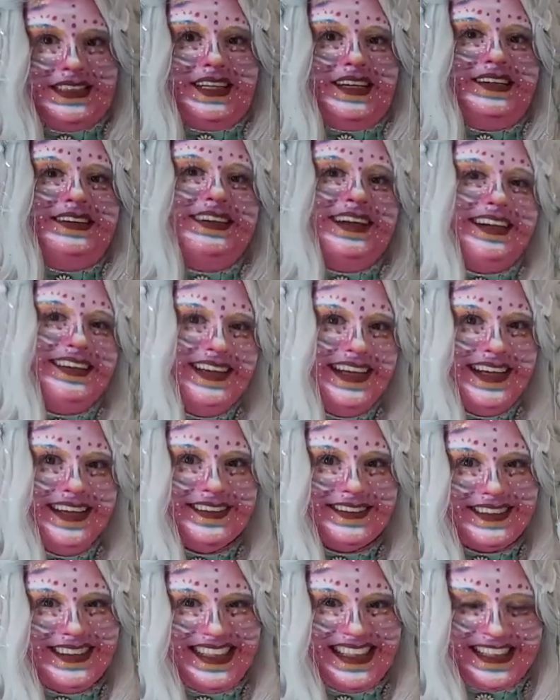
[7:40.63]
Are you
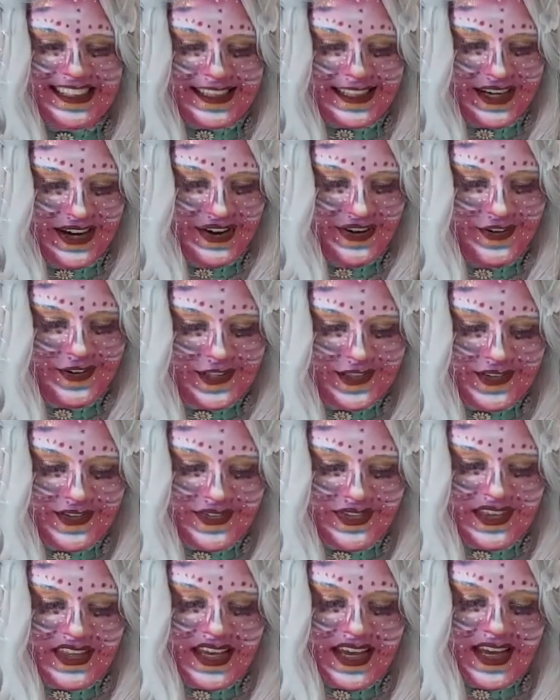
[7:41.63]
ready? Let's go.
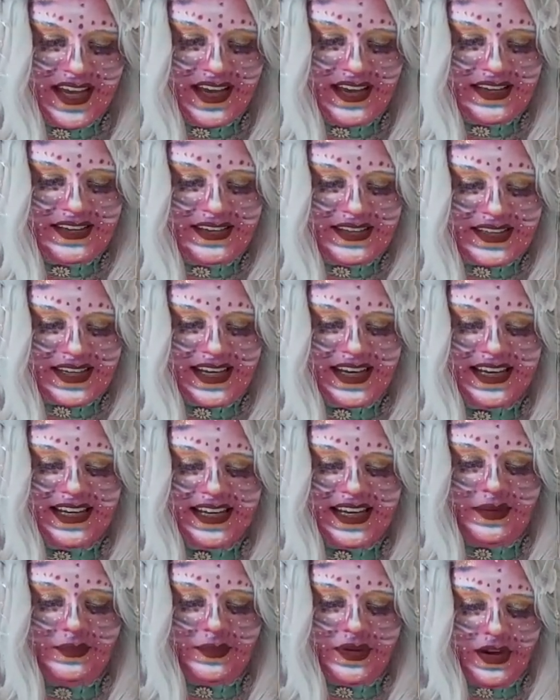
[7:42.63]
Skin
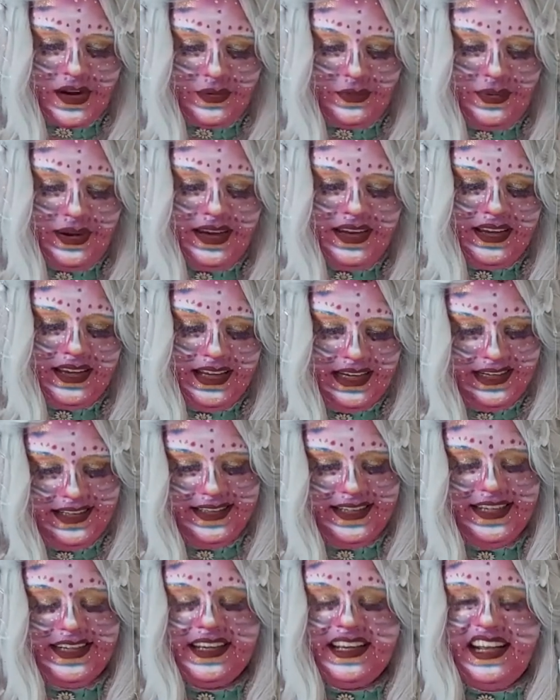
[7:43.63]
and mirror rinky
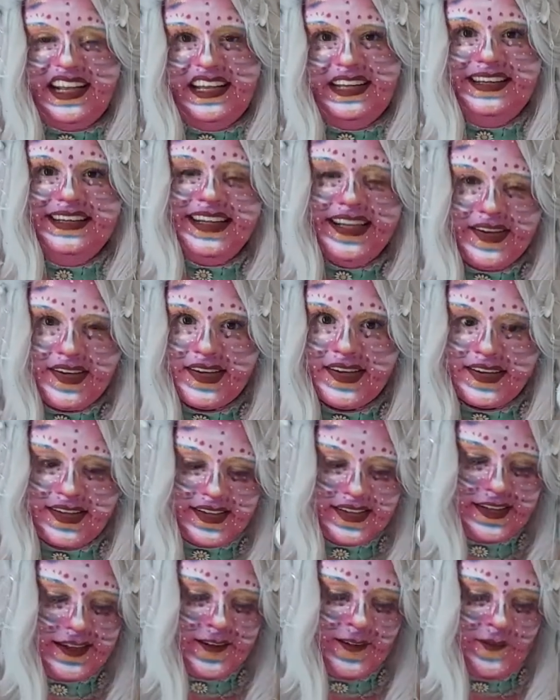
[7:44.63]
dinky
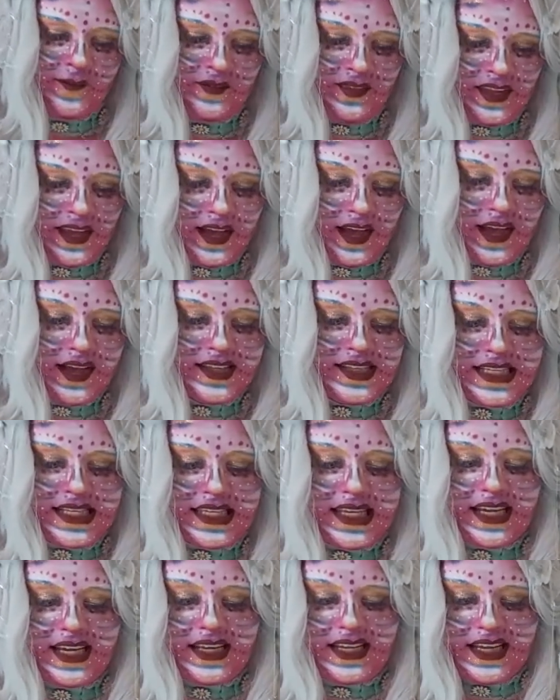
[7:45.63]
dink.
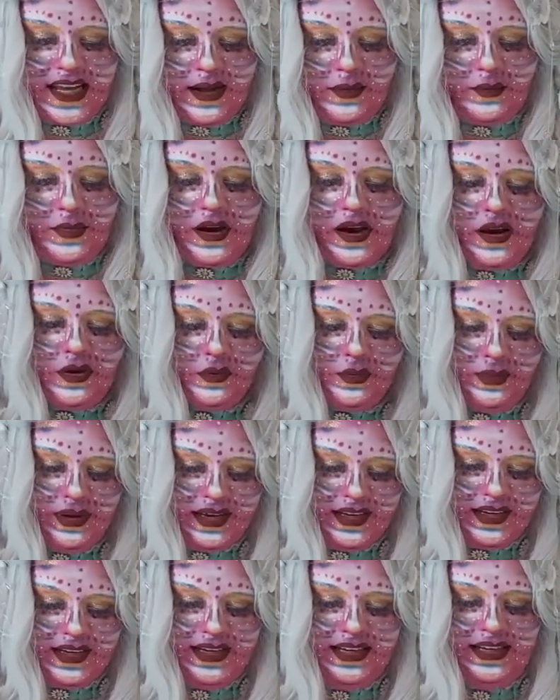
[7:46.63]
Skin and mirror
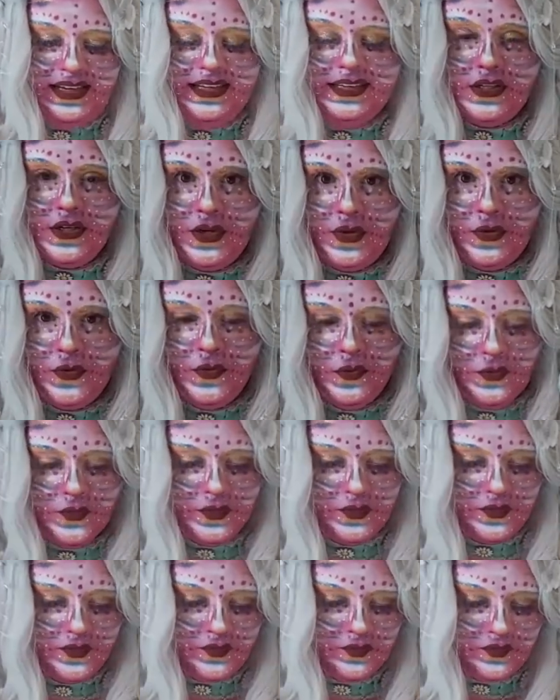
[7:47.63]
rinky do.
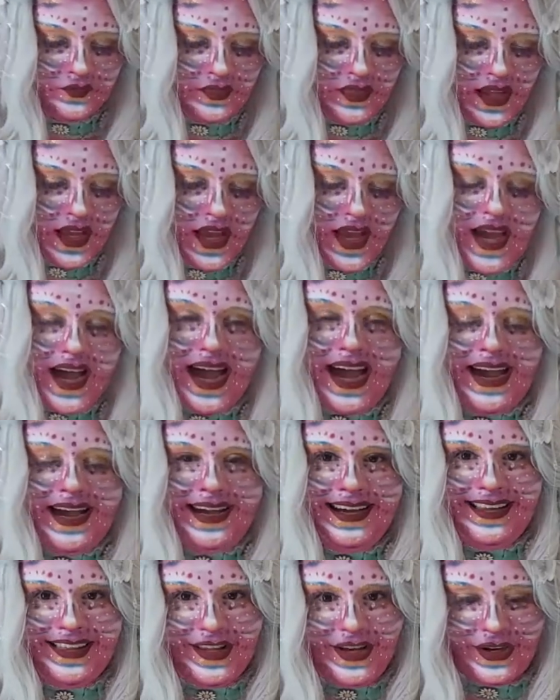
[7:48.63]

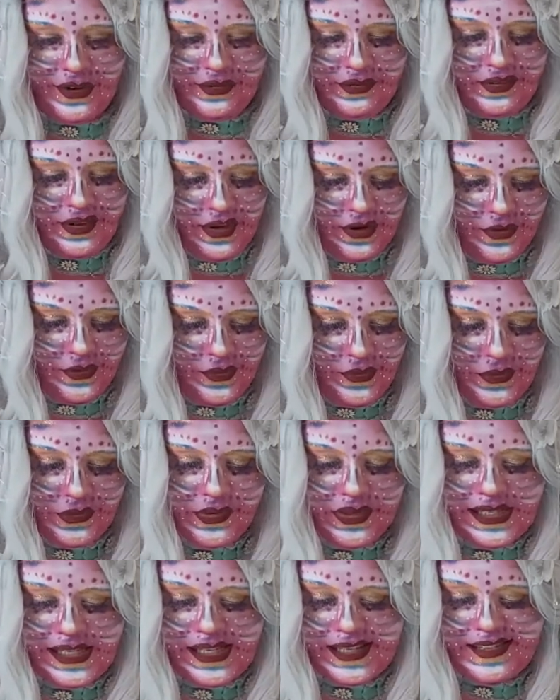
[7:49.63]
I love you.
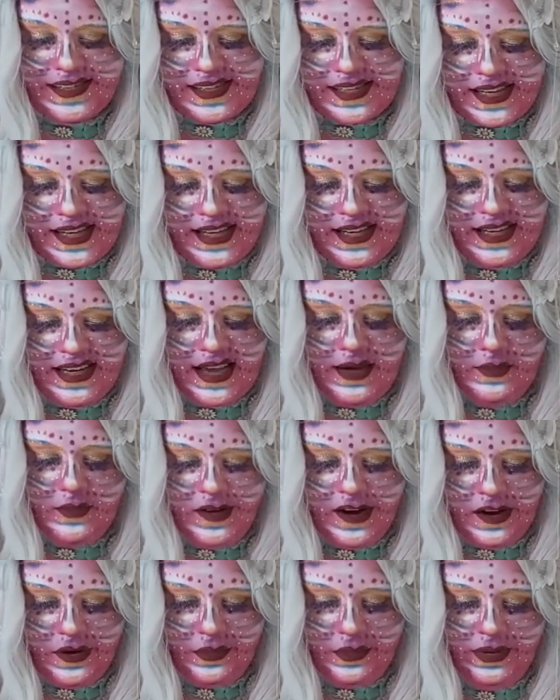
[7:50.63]
Skin and
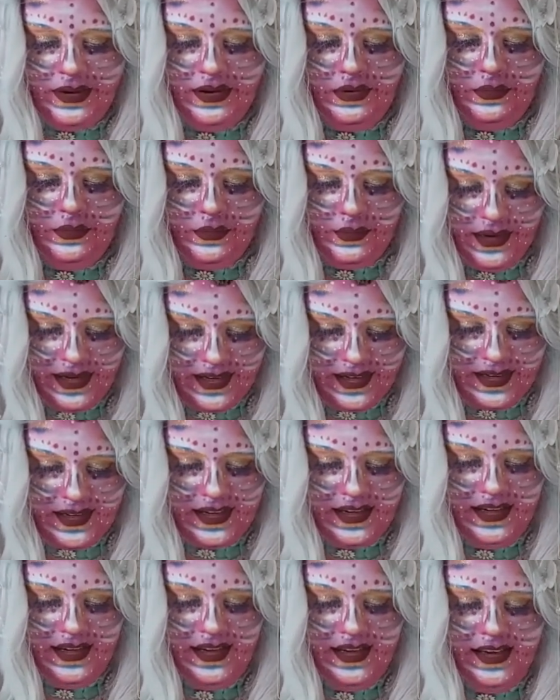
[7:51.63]
mirror
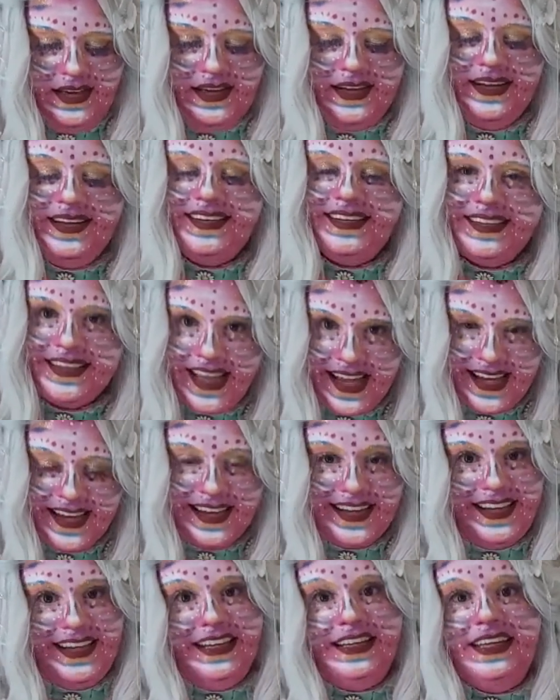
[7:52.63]
rinky
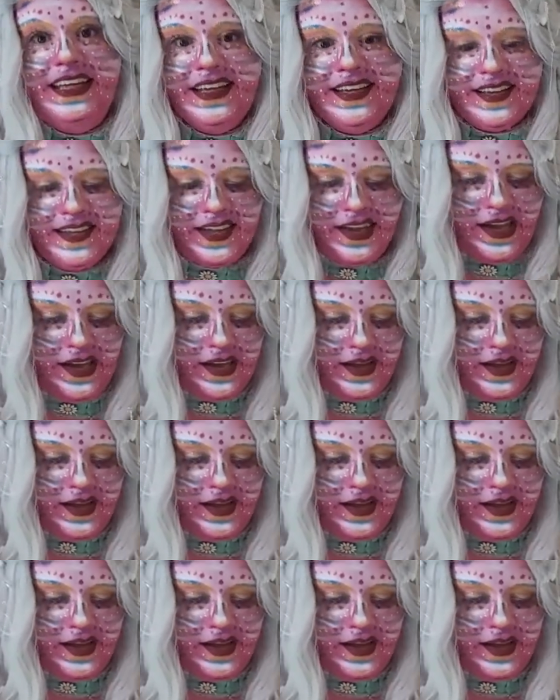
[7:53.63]
dinky dink.